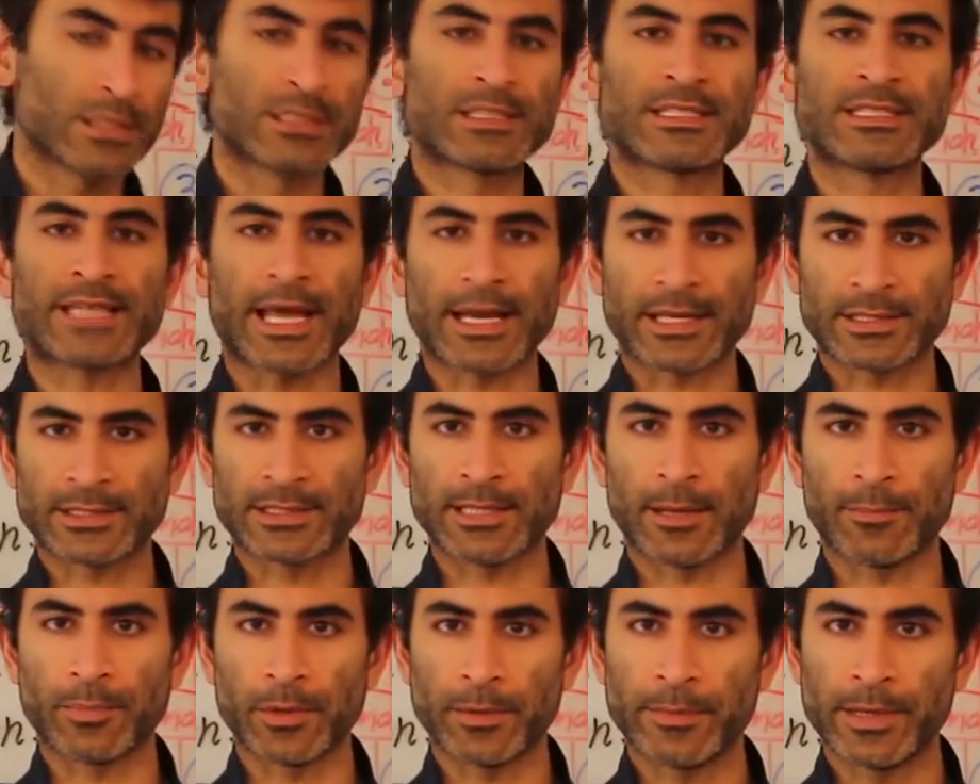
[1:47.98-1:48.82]
sex
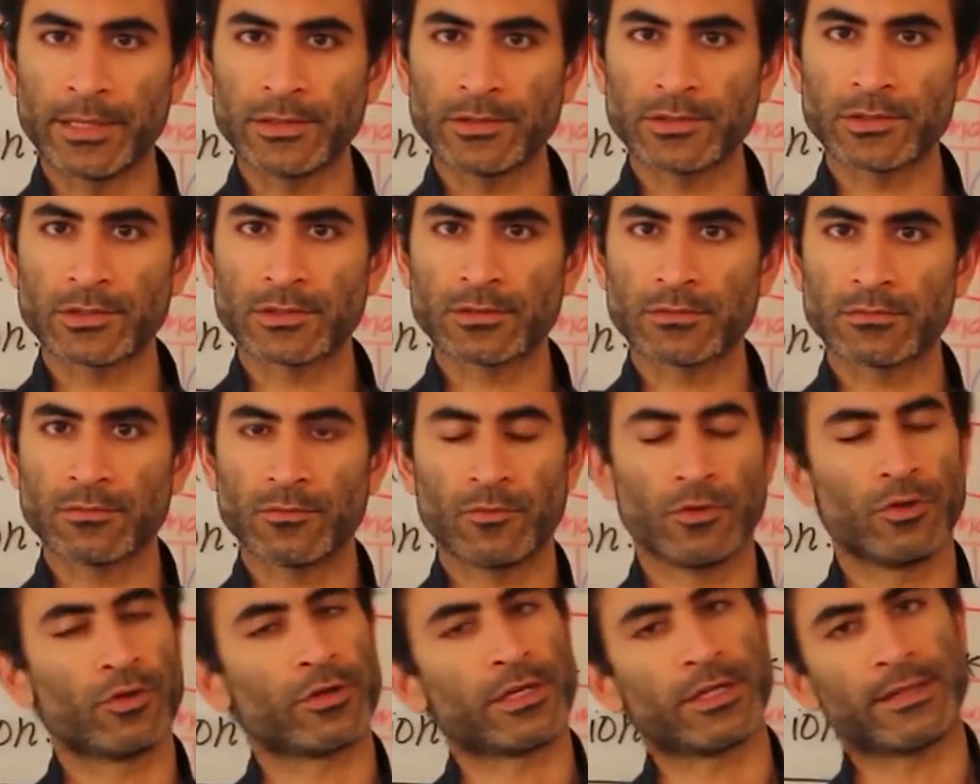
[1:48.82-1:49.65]
supplements,
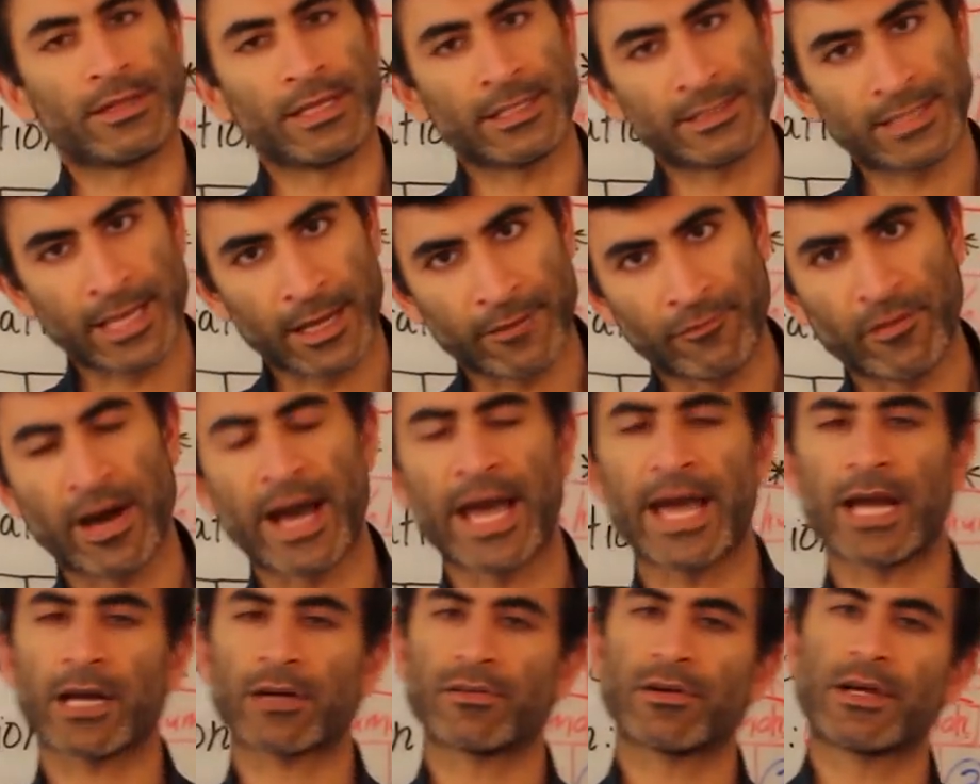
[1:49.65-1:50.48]
you look at things like
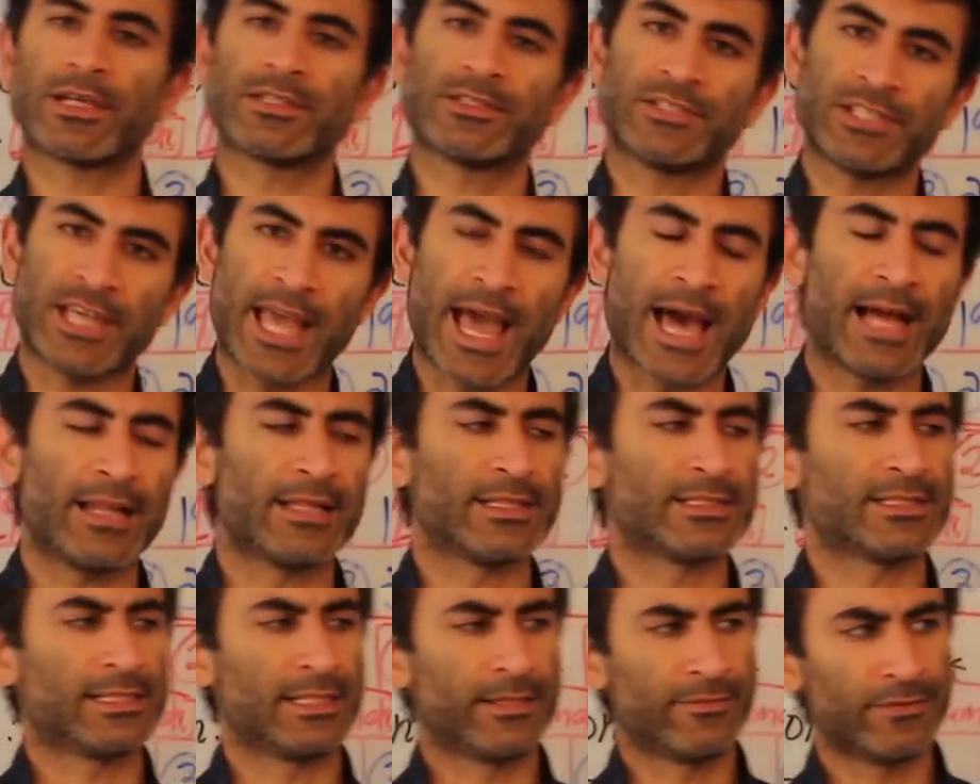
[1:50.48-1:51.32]
Viagra,
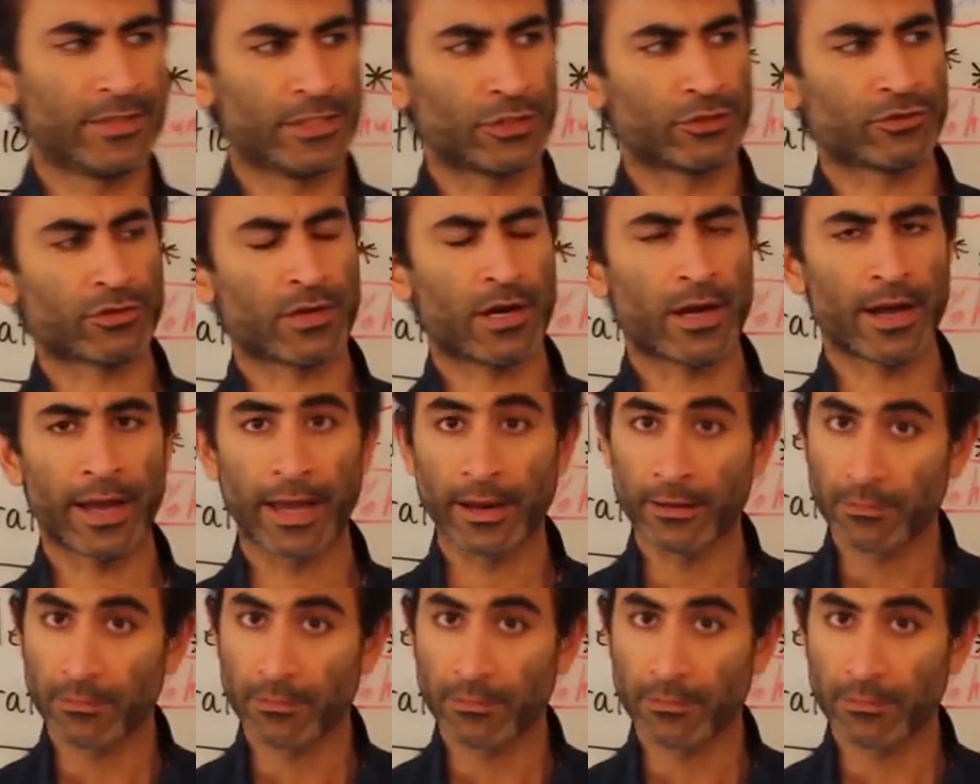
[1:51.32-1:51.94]
Cialis, Levitra,